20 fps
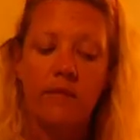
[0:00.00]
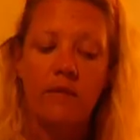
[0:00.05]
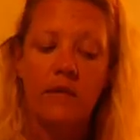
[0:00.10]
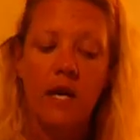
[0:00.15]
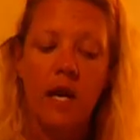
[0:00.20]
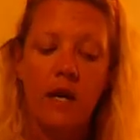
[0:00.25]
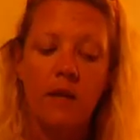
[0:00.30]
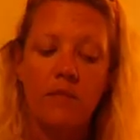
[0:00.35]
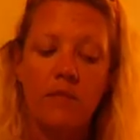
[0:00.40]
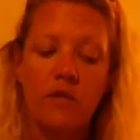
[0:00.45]

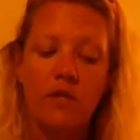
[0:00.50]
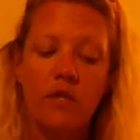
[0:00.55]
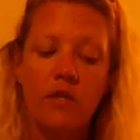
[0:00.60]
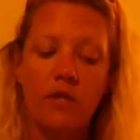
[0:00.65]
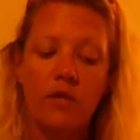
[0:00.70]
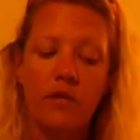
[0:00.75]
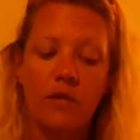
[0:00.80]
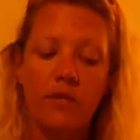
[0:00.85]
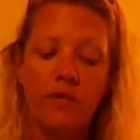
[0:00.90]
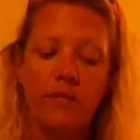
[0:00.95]
type 2,
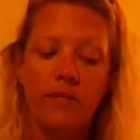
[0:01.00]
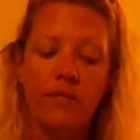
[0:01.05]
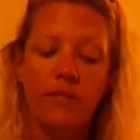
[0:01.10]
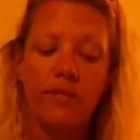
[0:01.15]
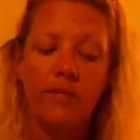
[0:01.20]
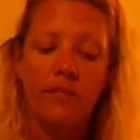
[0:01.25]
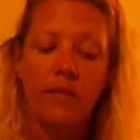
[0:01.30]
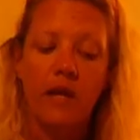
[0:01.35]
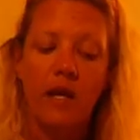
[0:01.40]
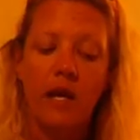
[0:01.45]

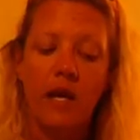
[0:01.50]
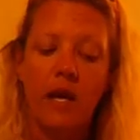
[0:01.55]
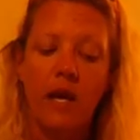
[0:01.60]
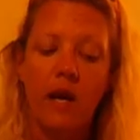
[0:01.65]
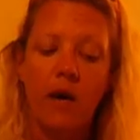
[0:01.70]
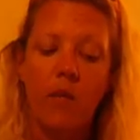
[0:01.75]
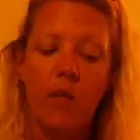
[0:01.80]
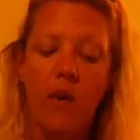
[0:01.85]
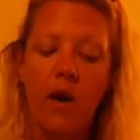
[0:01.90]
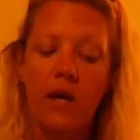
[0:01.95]

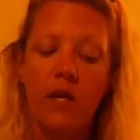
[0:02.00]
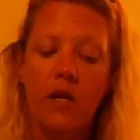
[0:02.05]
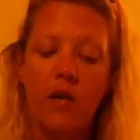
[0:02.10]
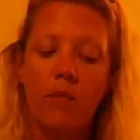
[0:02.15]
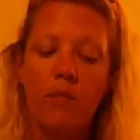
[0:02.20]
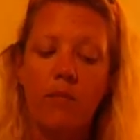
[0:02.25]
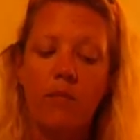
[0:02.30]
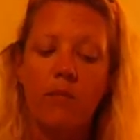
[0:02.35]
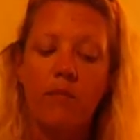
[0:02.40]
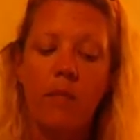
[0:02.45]
and why your
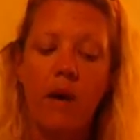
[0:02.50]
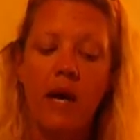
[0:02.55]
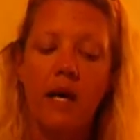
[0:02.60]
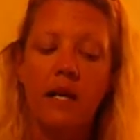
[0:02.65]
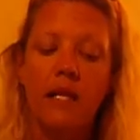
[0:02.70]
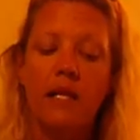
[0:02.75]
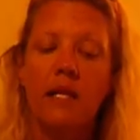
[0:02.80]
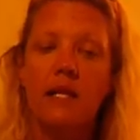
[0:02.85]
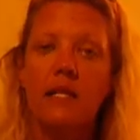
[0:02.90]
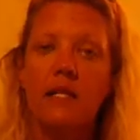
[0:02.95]

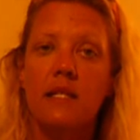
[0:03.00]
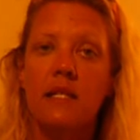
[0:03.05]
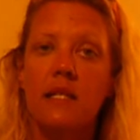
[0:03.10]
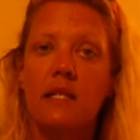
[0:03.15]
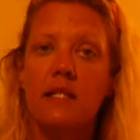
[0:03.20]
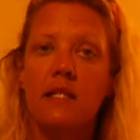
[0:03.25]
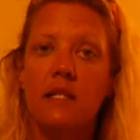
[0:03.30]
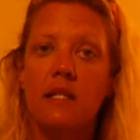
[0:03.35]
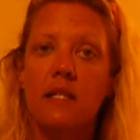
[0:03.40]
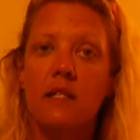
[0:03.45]
body needs
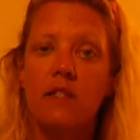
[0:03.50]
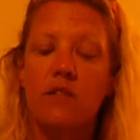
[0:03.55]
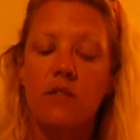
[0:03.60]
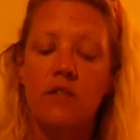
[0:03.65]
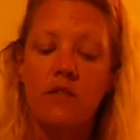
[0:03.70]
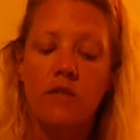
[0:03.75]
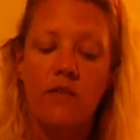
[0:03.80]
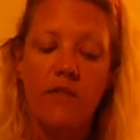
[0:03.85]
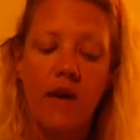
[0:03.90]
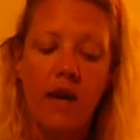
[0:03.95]
insulin to
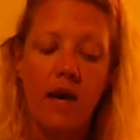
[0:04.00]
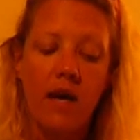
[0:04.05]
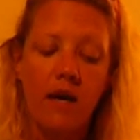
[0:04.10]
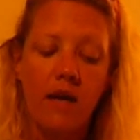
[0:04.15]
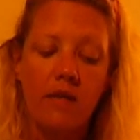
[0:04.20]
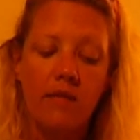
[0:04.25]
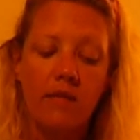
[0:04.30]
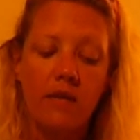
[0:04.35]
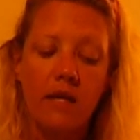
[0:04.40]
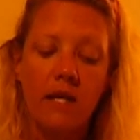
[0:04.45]

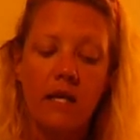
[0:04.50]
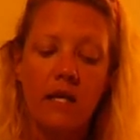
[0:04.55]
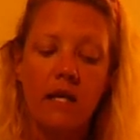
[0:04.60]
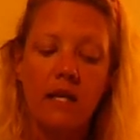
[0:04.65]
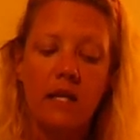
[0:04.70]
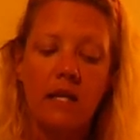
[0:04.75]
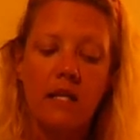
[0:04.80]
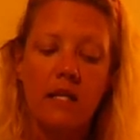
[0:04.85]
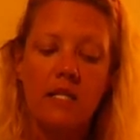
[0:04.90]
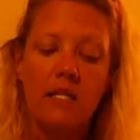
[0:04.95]
survive.
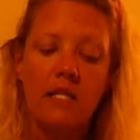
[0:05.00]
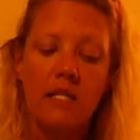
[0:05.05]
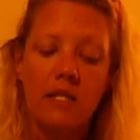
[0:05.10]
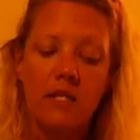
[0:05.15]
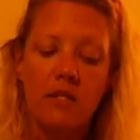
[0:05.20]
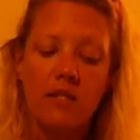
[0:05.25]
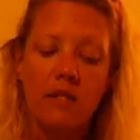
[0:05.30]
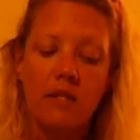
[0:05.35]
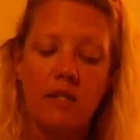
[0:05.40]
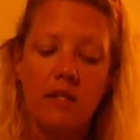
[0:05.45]
In
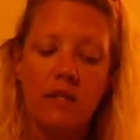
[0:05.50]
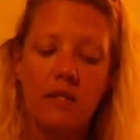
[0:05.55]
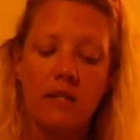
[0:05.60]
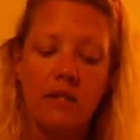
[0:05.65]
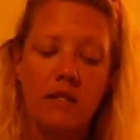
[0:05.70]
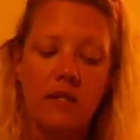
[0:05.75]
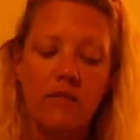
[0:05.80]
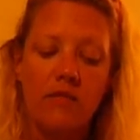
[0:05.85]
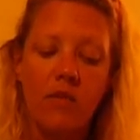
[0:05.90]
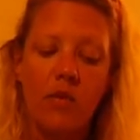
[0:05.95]
addition,
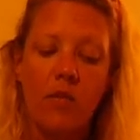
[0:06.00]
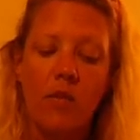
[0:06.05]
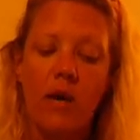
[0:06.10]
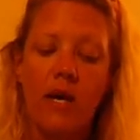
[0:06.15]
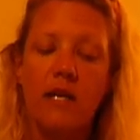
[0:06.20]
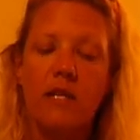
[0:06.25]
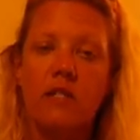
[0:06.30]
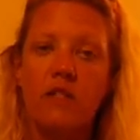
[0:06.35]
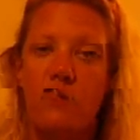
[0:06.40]
different ways